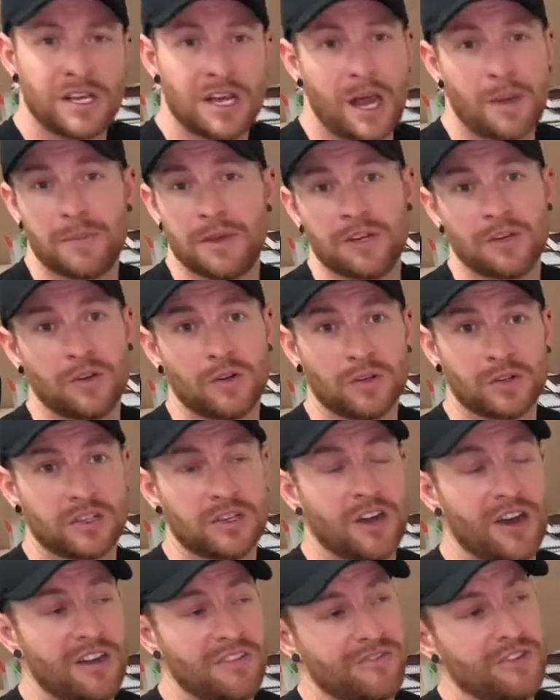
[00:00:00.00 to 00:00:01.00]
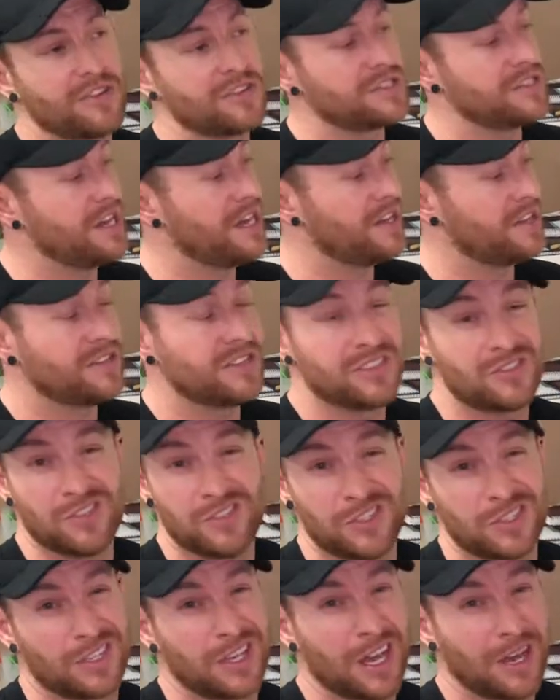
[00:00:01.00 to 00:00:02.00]
I mean, all the iPhones now, you can just
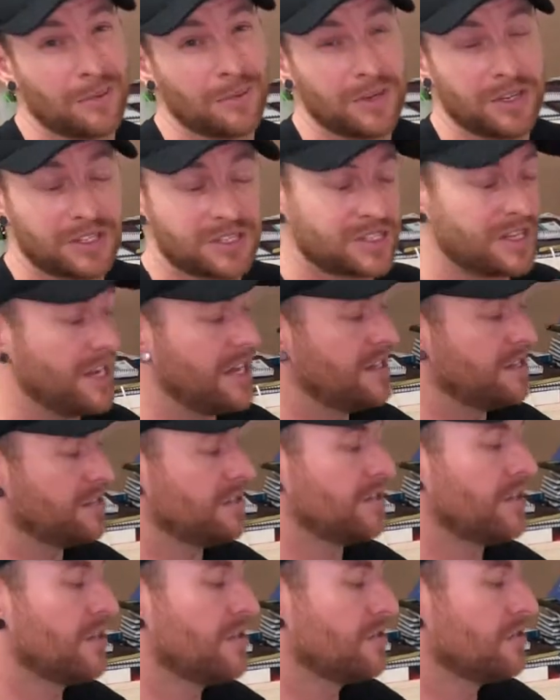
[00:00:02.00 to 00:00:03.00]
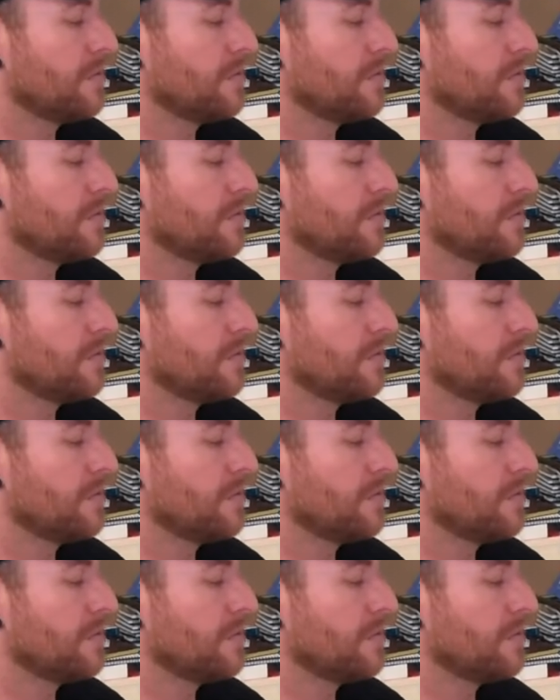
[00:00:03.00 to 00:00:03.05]
use your camera and it scans and goes